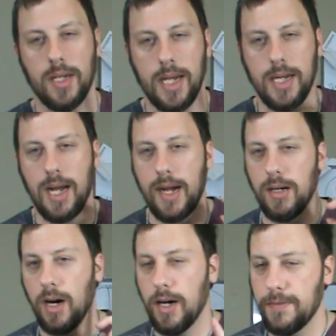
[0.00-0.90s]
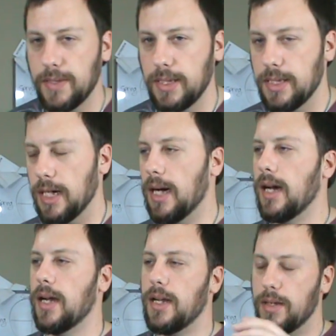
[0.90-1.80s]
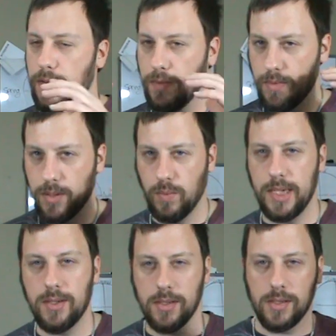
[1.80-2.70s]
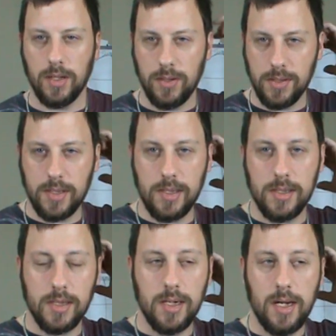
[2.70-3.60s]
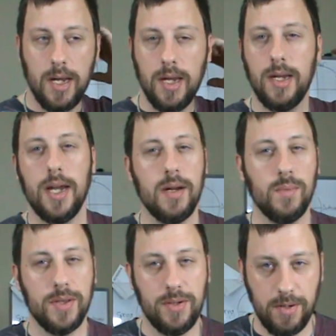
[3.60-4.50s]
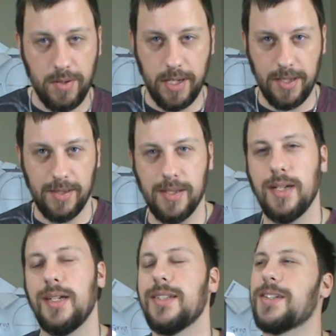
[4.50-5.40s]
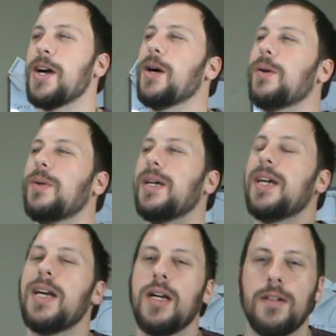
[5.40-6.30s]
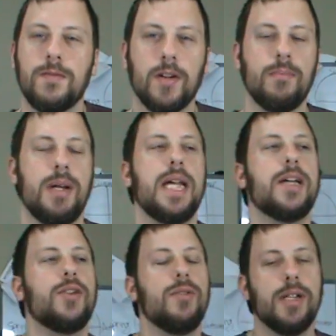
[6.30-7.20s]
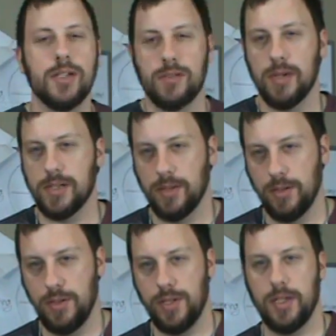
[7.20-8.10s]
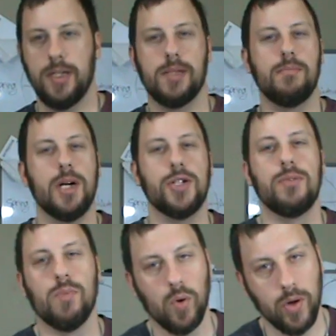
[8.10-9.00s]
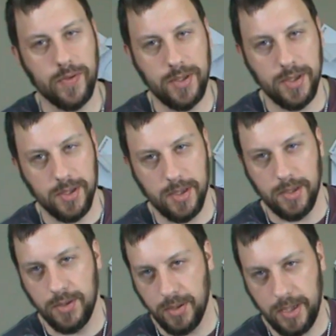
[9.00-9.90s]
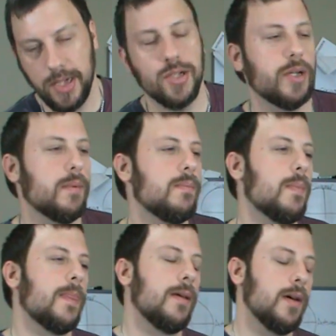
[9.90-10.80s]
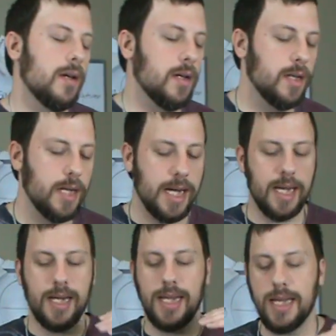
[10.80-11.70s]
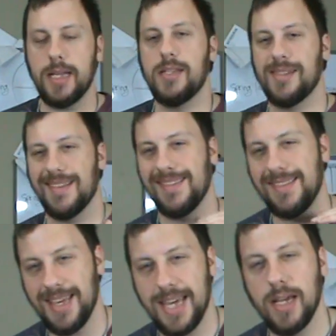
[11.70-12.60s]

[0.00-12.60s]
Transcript: And I often tie the winter solstice in with New Year's. So for me, a New Year's resolution is much more than just a tradition. It is the